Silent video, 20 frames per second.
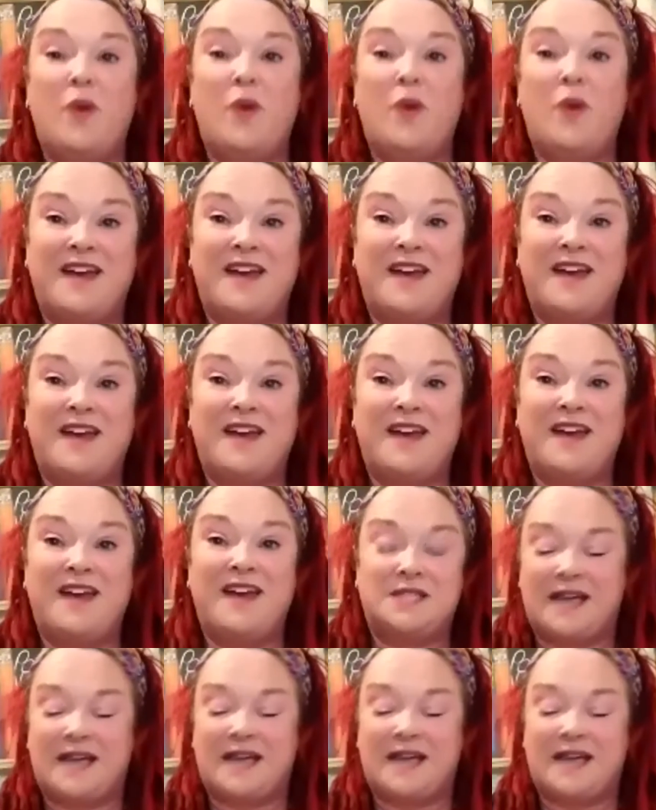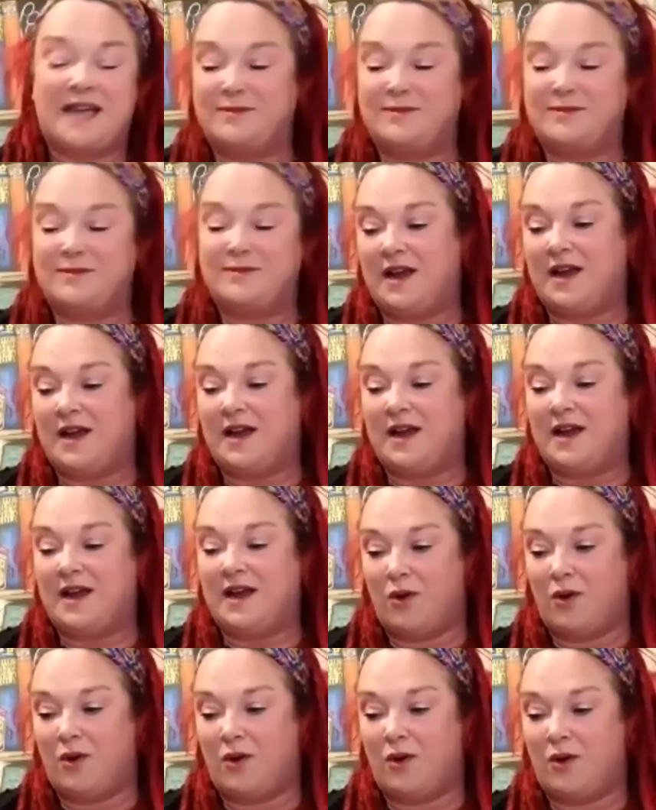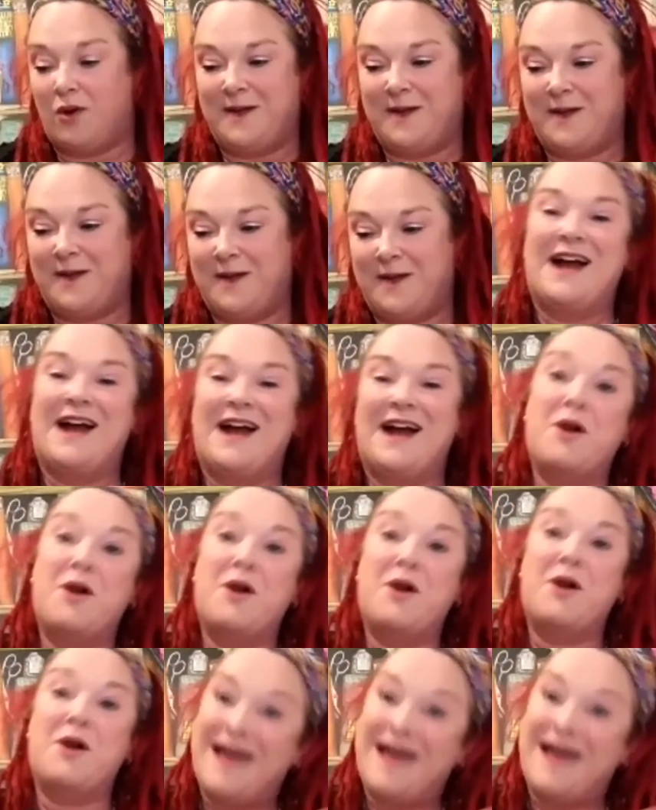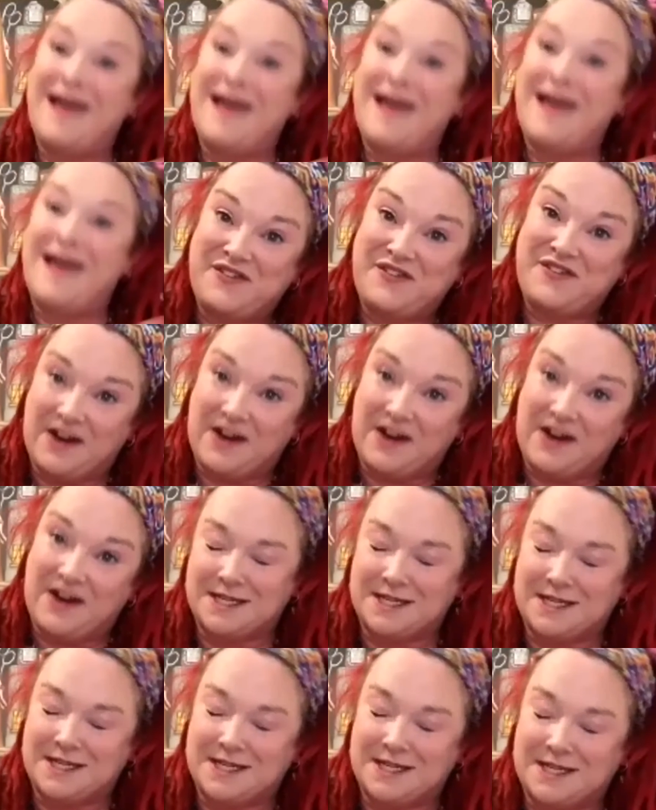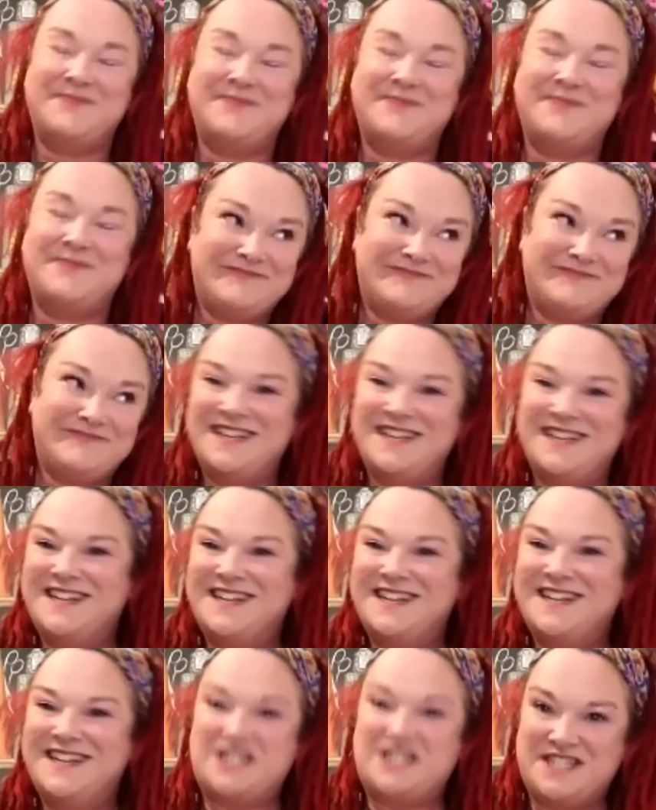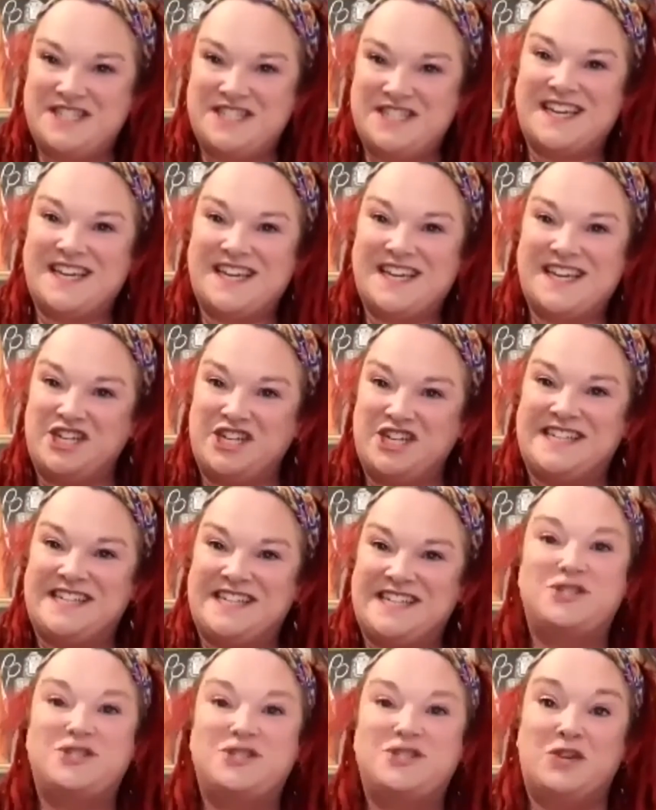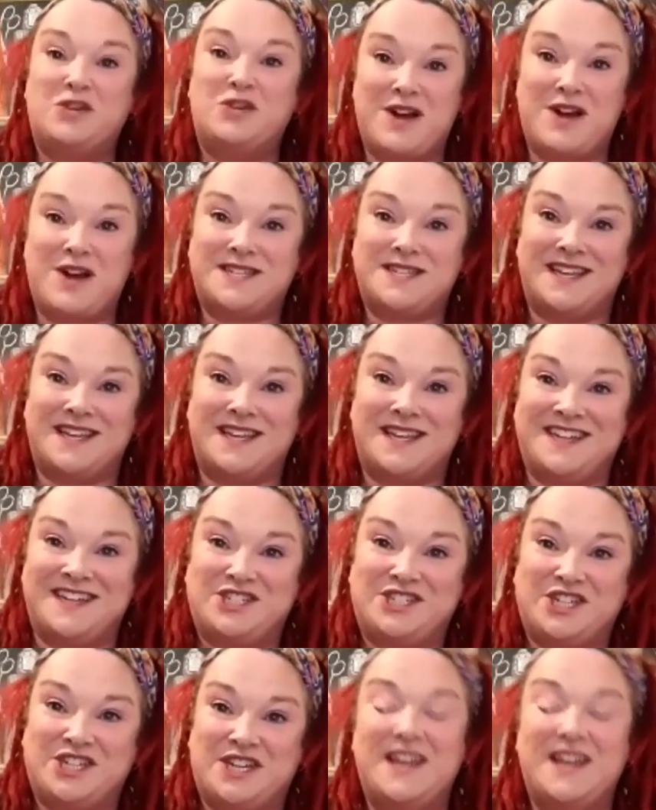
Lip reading: wake when it was time to wake in the morning. Now, Meg McPherson, she's the kitchy dame. She works in the kitchen.